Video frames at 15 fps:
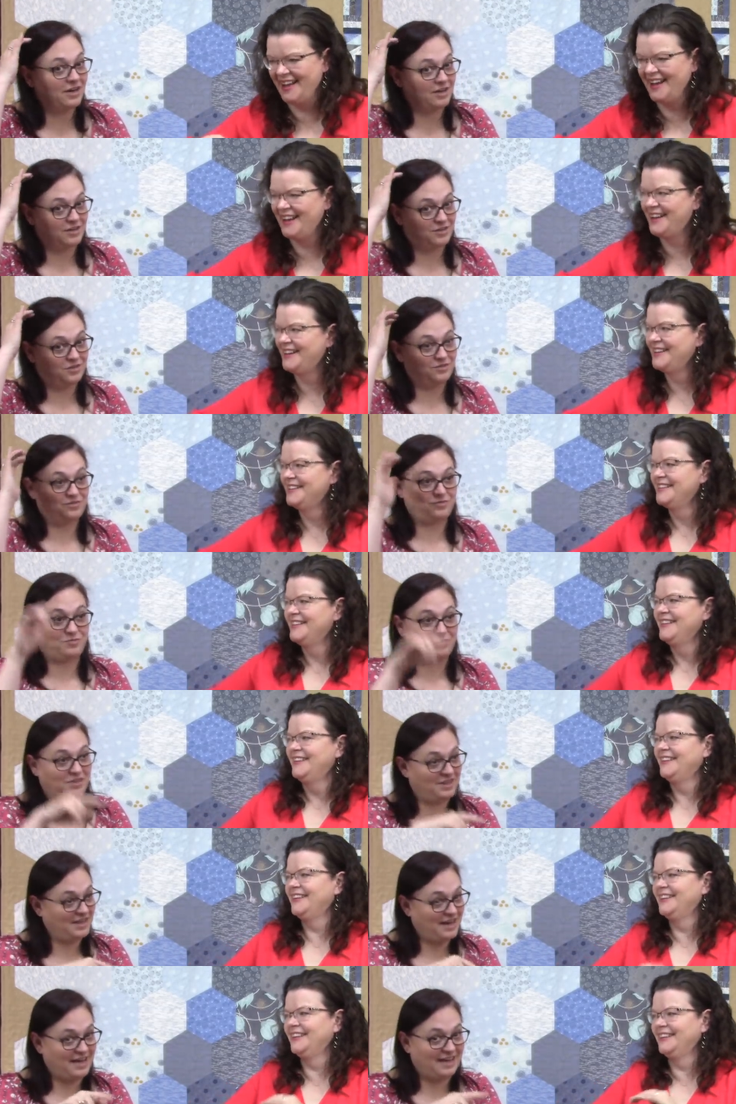Speaker 1: argues
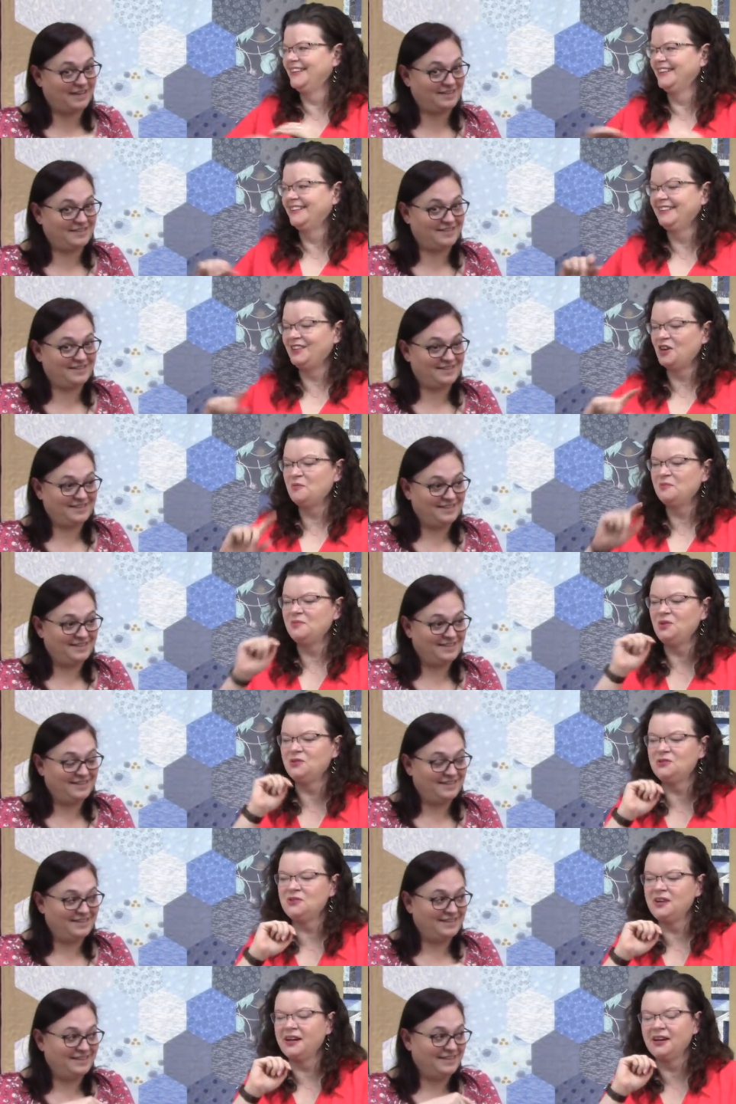with that. Nope, you
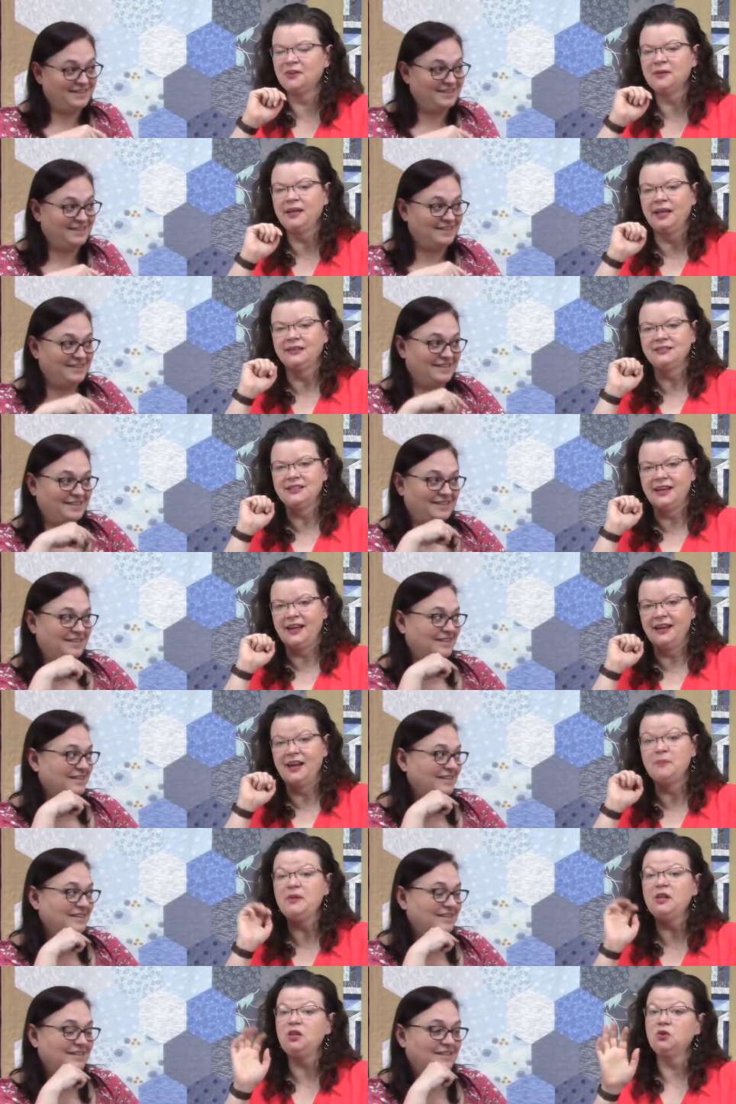do not go against that.
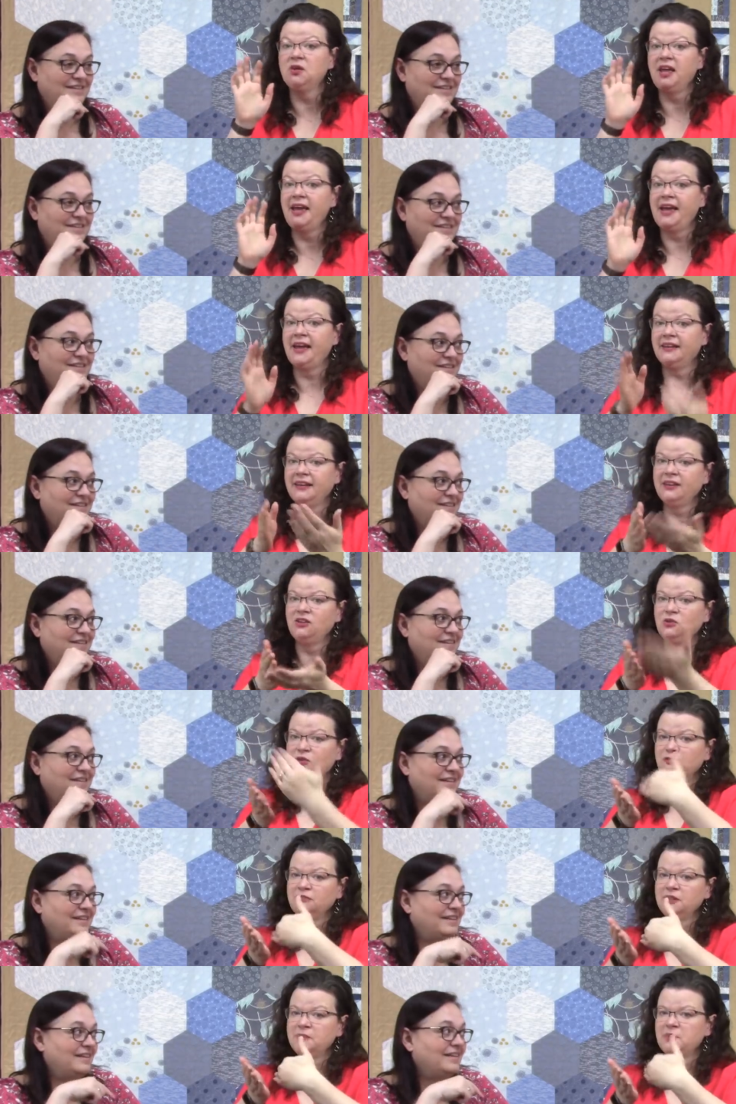I mean, you can, like, you could
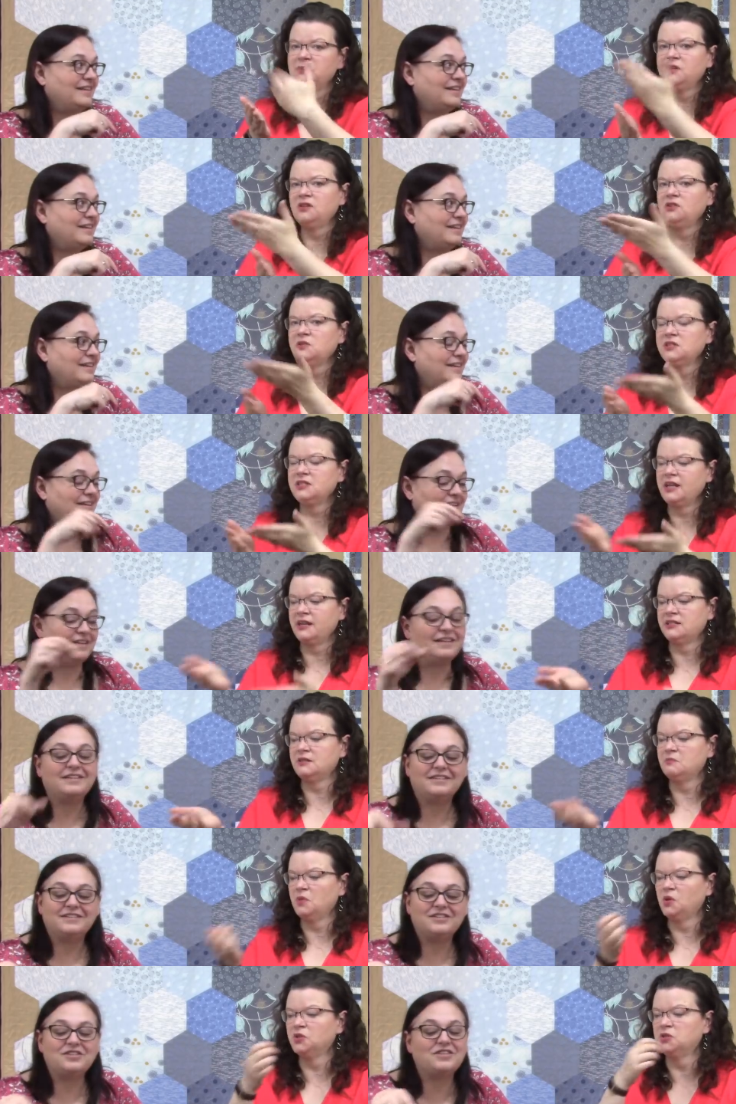flip it, but then you just add some
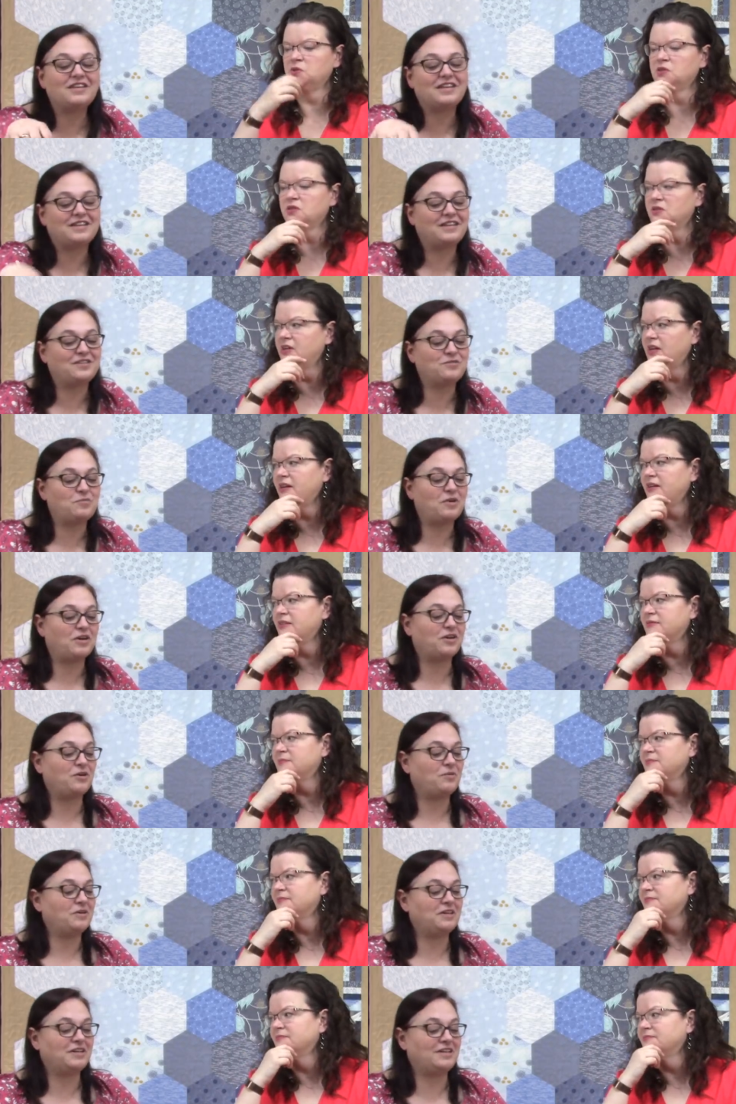bolts. Do you think that's area. where
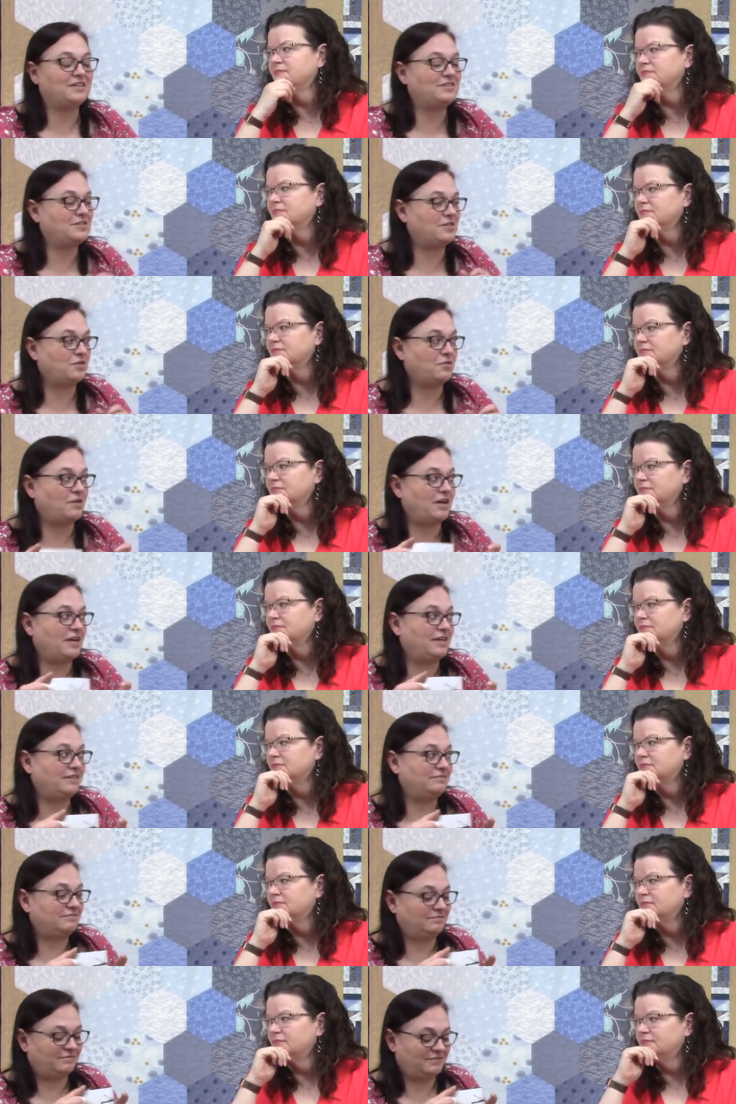
Speaker 2: going against the
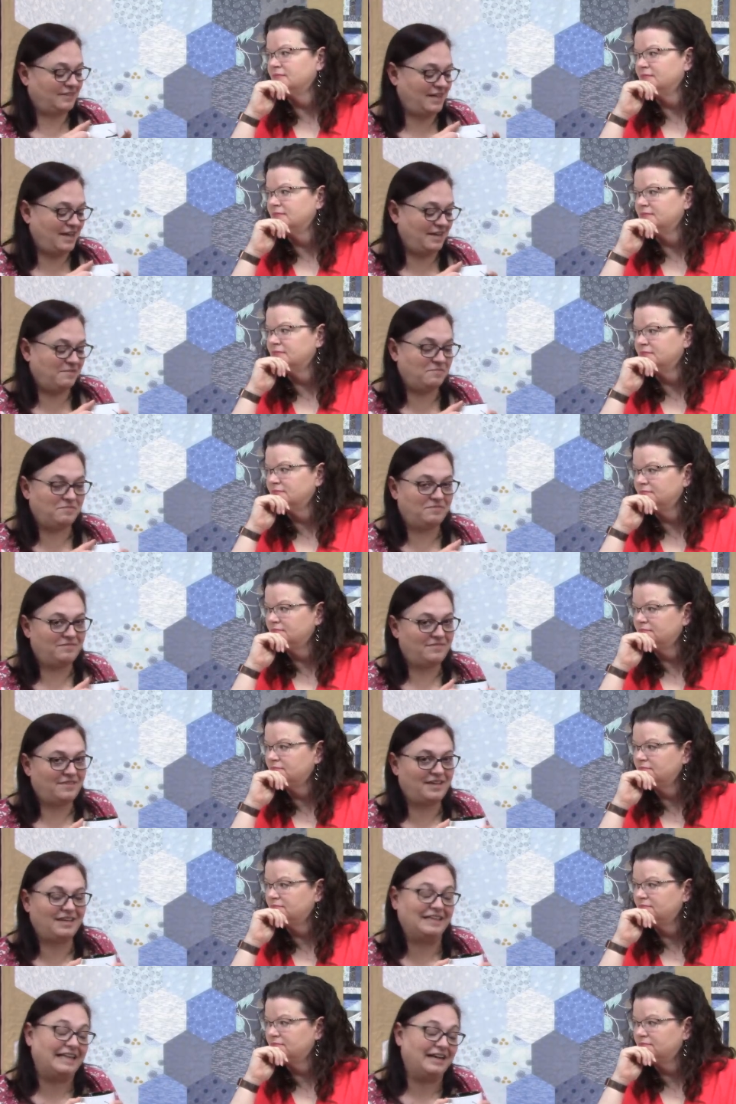grain came?
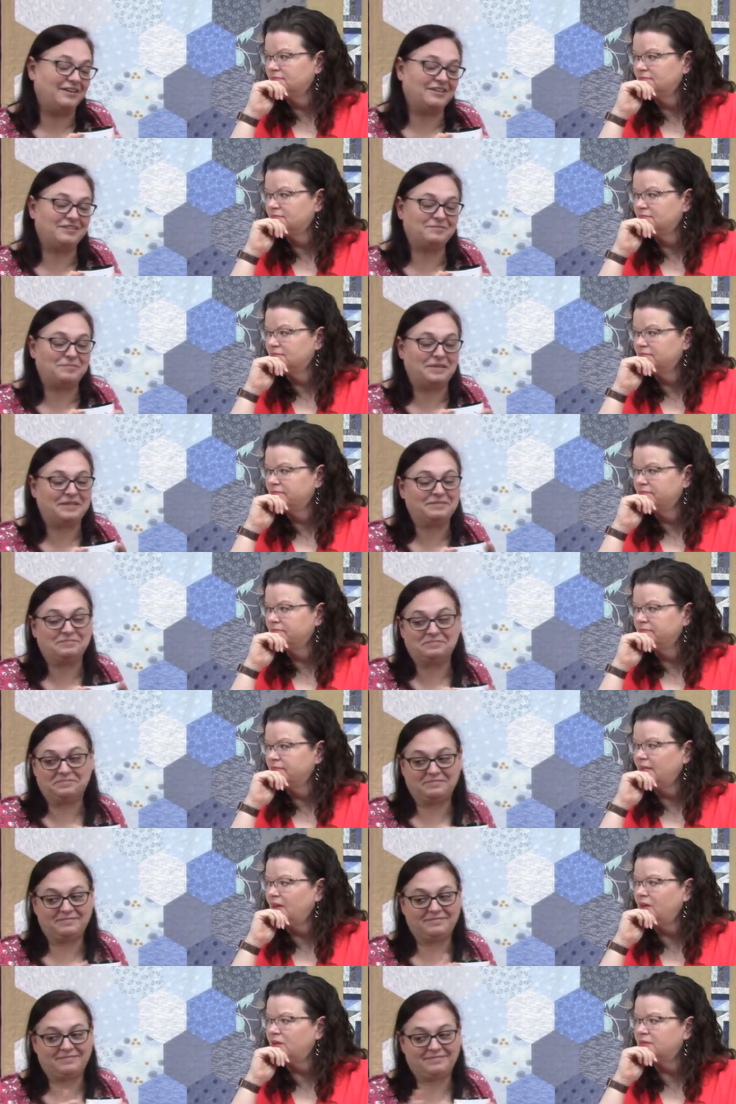I doubt it, but
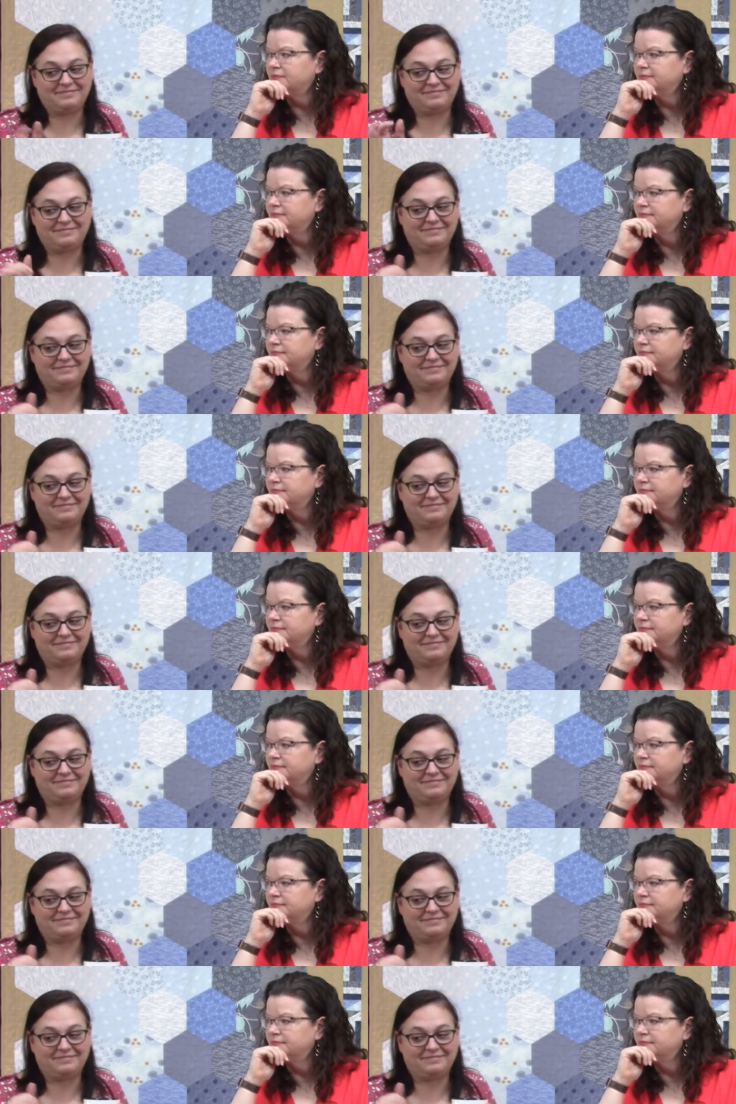no,